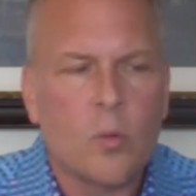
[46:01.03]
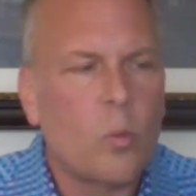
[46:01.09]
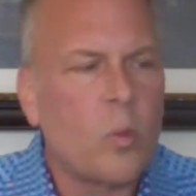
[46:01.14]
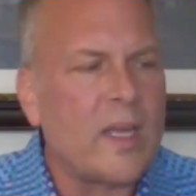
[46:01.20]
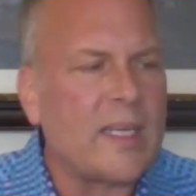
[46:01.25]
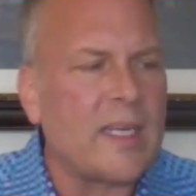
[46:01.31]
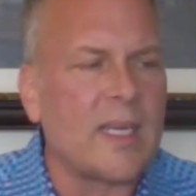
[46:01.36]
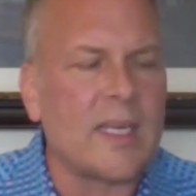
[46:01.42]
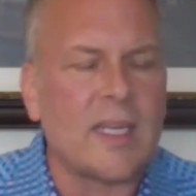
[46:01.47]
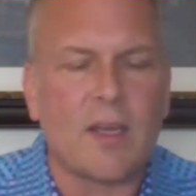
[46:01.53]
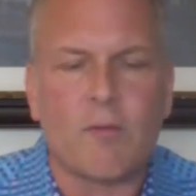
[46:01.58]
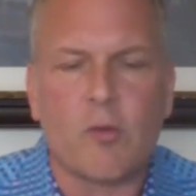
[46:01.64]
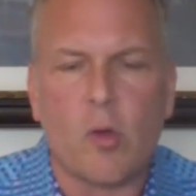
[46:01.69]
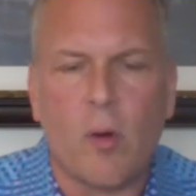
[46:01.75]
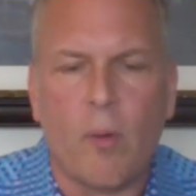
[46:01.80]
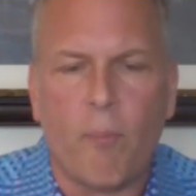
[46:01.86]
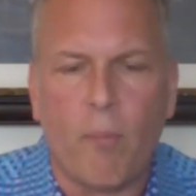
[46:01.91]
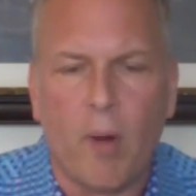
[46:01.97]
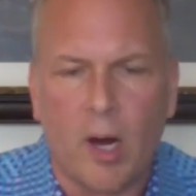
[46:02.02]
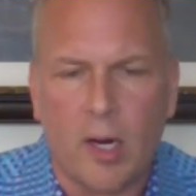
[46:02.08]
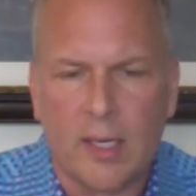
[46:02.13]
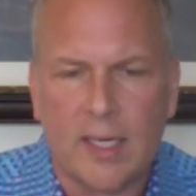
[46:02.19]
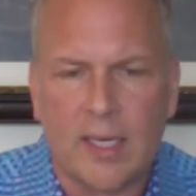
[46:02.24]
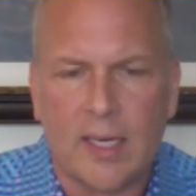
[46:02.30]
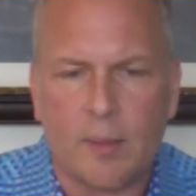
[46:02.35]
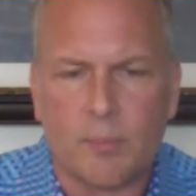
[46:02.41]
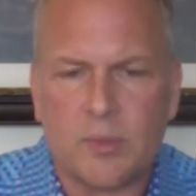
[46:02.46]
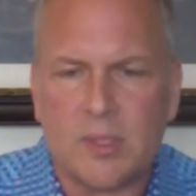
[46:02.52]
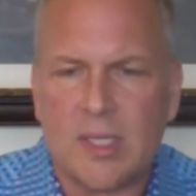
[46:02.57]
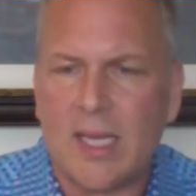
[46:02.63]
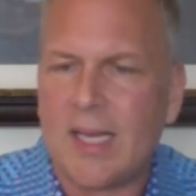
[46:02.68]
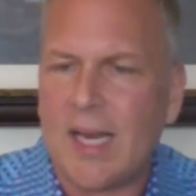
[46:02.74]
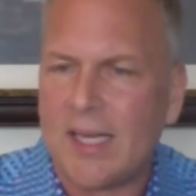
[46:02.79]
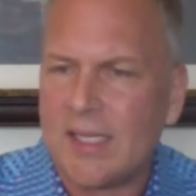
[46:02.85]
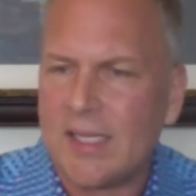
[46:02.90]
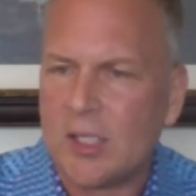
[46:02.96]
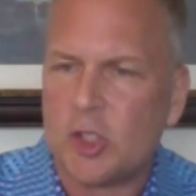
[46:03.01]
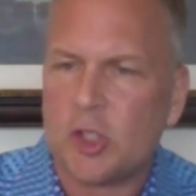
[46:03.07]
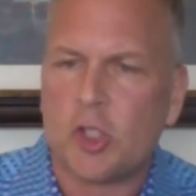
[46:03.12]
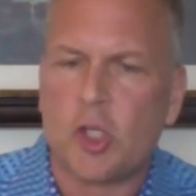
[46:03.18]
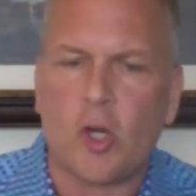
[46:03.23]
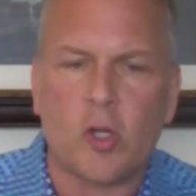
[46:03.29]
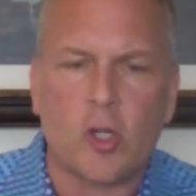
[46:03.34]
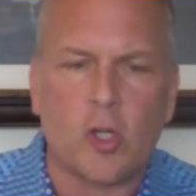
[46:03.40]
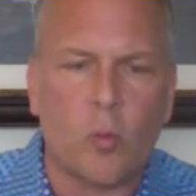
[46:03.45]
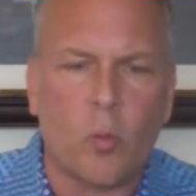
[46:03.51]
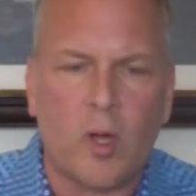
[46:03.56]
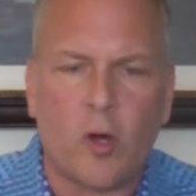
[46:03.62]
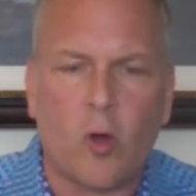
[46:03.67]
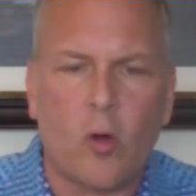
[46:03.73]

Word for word: we can give you a market update. I can show you what